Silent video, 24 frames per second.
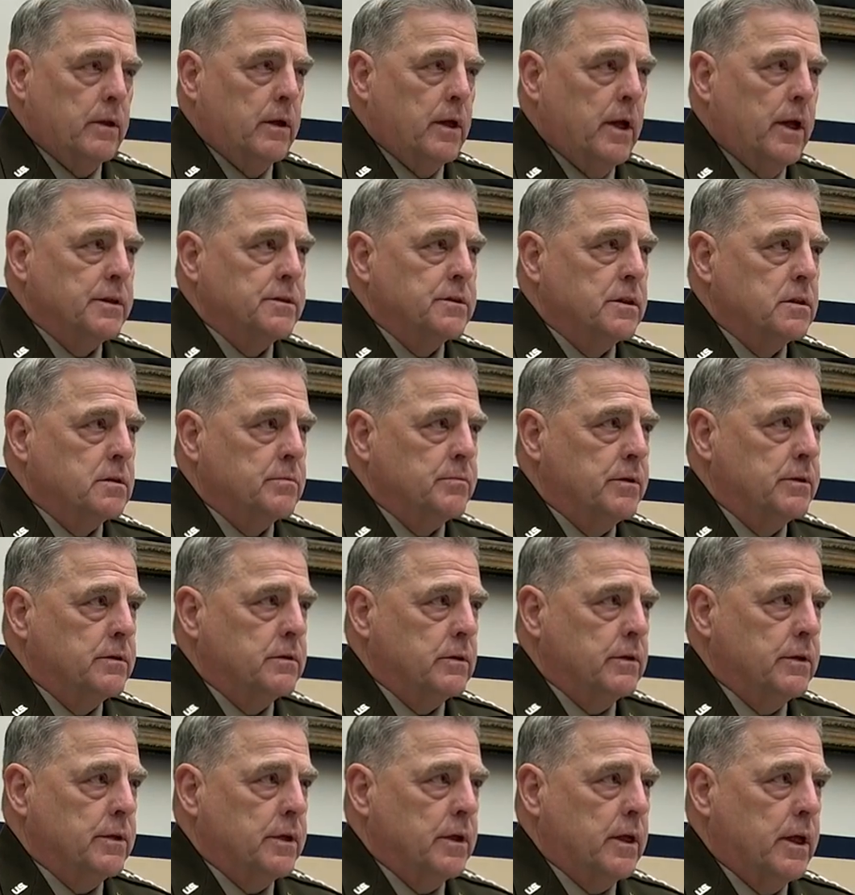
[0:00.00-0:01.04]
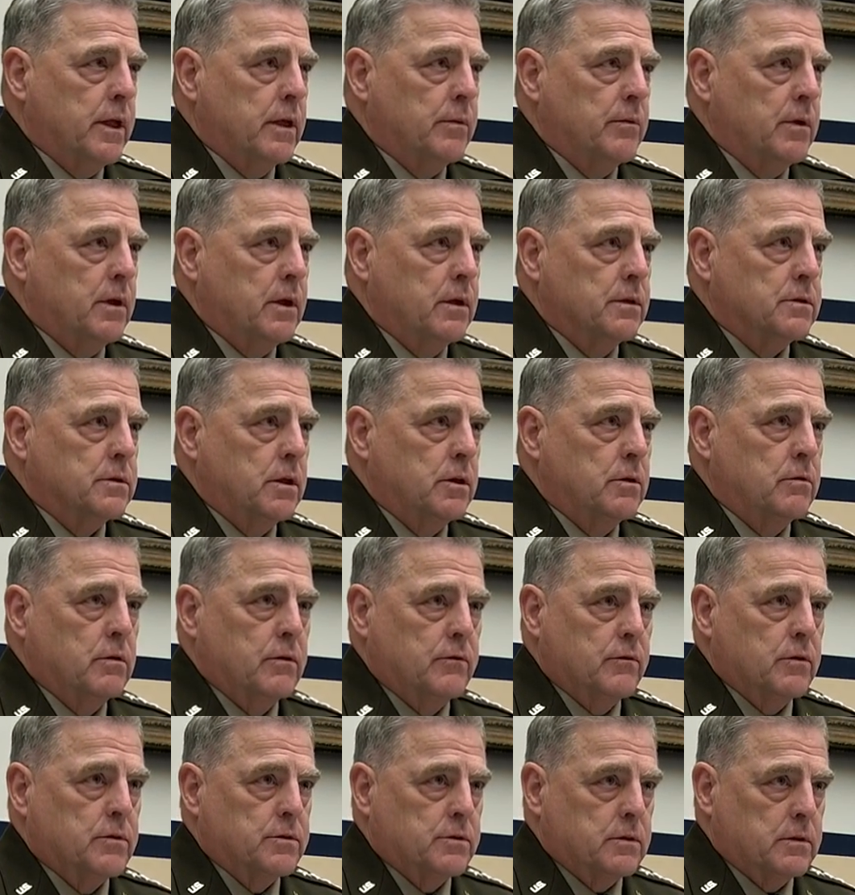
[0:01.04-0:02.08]
Trump hates his enemies
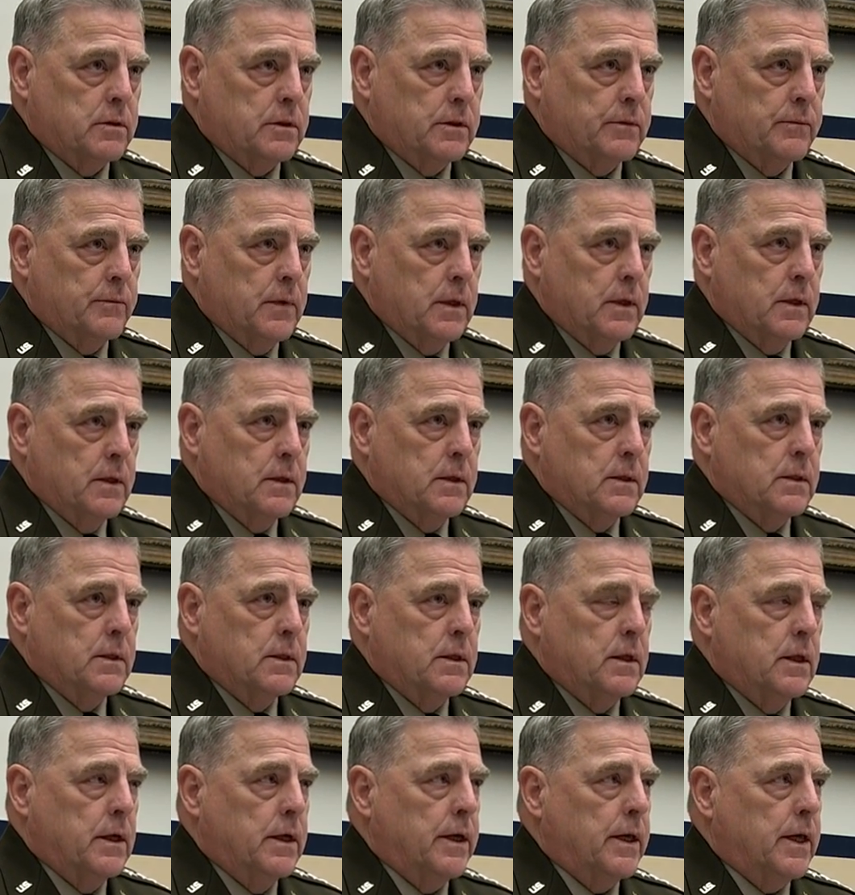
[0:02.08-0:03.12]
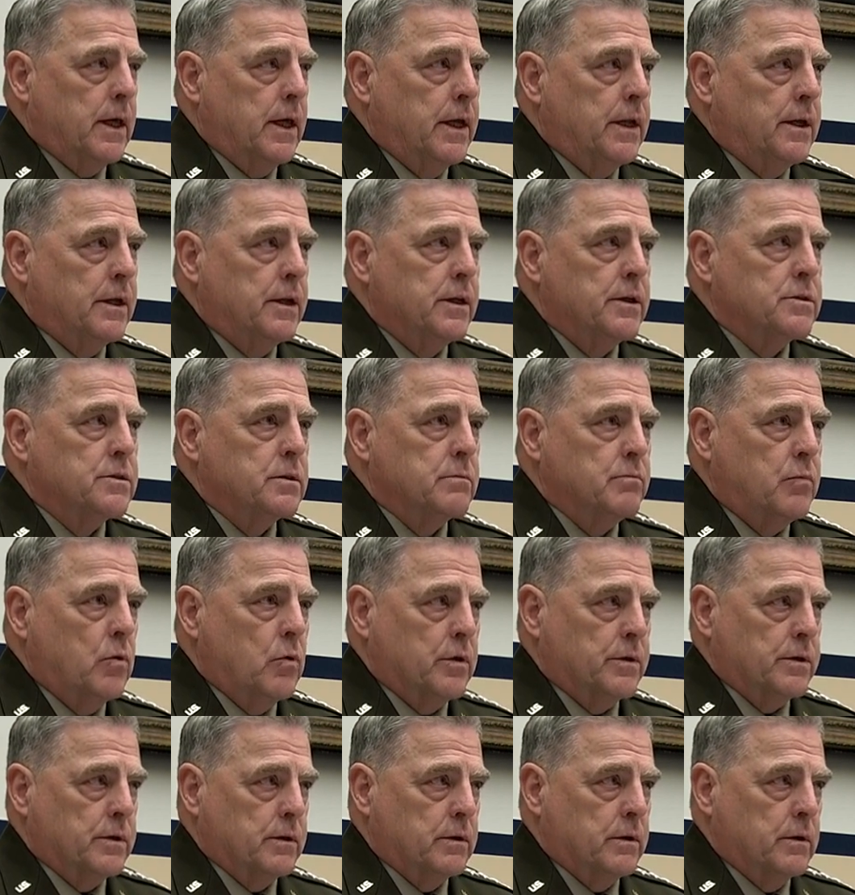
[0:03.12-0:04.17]
every bit as much as they
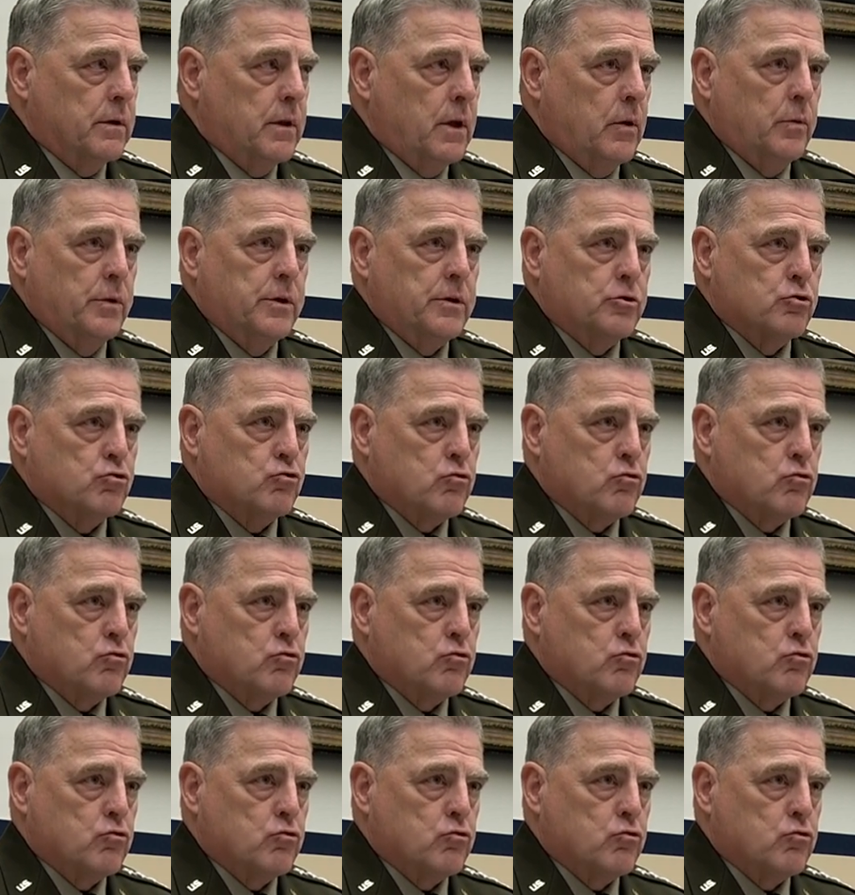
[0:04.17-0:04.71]
hate him.